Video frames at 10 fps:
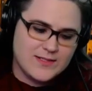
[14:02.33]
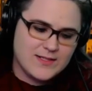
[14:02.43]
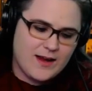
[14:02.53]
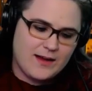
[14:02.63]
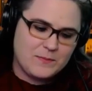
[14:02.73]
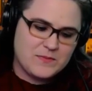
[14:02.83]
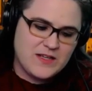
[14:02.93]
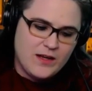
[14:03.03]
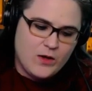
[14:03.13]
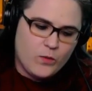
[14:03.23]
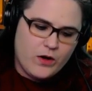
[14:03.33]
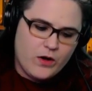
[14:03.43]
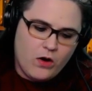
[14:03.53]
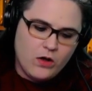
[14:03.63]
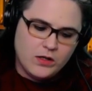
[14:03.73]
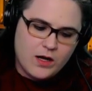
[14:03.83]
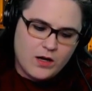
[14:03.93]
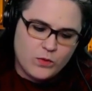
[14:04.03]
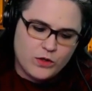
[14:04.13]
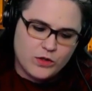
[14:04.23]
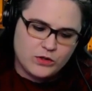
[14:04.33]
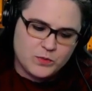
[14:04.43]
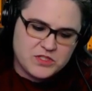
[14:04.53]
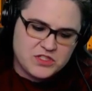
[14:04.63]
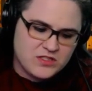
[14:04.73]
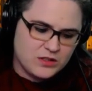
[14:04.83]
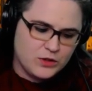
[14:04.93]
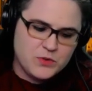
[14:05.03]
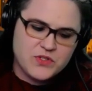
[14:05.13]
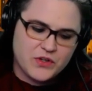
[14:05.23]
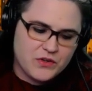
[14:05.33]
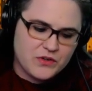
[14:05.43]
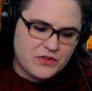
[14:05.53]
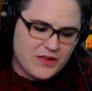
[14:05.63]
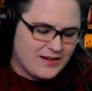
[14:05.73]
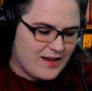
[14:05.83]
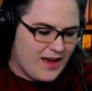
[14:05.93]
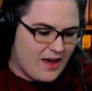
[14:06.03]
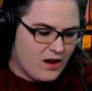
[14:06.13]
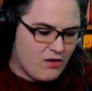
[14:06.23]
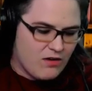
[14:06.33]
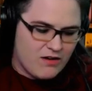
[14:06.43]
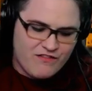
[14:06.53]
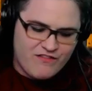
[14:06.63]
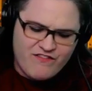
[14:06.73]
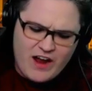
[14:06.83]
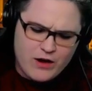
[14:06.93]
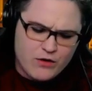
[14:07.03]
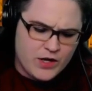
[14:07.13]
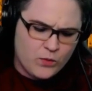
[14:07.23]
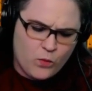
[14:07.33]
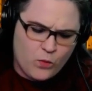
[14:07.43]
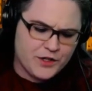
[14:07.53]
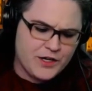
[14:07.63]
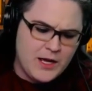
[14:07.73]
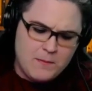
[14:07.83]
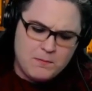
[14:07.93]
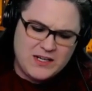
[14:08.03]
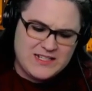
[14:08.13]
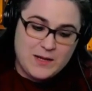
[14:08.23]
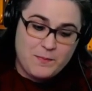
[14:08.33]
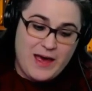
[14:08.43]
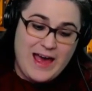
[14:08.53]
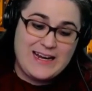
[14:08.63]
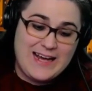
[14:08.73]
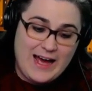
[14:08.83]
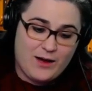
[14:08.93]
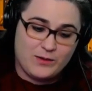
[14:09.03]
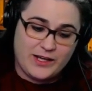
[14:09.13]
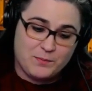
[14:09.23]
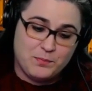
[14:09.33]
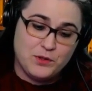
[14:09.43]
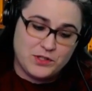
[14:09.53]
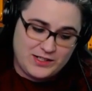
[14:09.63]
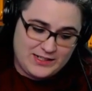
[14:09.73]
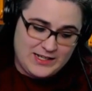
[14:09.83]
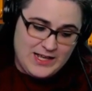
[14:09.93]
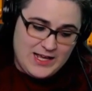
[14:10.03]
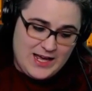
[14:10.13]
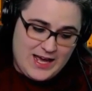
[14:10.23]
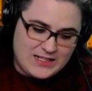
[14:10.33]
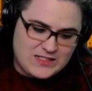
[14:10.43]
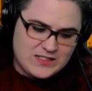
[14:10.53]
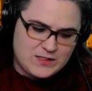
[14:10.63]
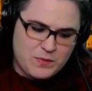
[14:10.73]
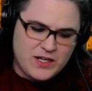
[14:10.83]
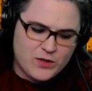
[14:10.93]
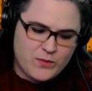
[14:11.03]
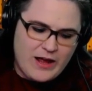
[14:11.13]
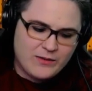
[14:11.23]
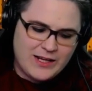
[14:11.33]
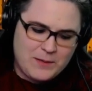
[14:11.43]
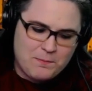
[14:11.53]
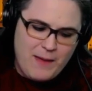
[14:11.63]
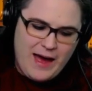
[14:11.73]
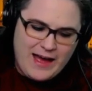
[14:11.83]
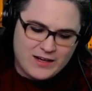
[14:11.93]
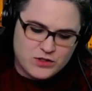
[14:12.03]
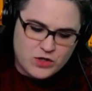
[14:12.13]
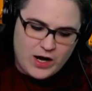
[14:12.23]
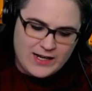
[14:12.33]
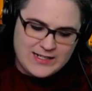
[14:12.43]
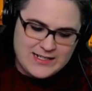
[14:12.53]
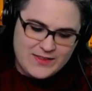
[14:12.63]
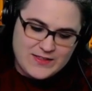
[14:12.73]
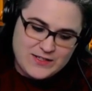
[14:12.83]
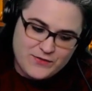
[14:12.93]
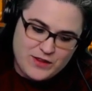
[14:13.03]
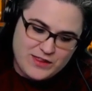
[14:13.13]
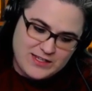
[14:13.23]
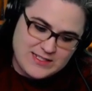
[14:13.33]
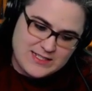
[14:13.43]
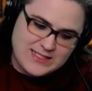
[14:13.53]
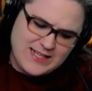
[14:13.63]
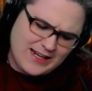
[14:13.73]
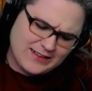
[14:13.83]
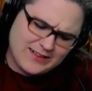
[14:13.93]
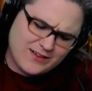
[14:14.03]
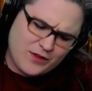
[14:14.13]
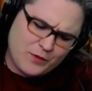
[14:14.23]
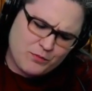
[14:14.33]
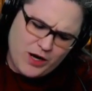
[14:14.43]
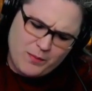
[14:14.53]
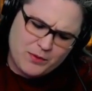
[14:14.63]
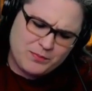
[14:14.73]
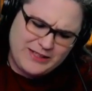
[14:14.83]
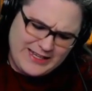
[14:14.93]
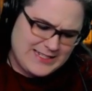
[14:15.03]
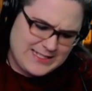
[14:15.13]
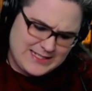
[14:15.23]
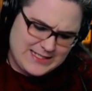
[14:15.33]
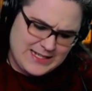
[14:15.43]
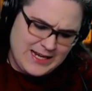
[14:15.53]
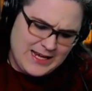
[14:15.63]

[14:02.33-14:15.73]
times, when all our world was just loose earth and air and fire and water mixed up anyhow like a pudding, and spinning around like mad trying to get the different things to settle into their proper places,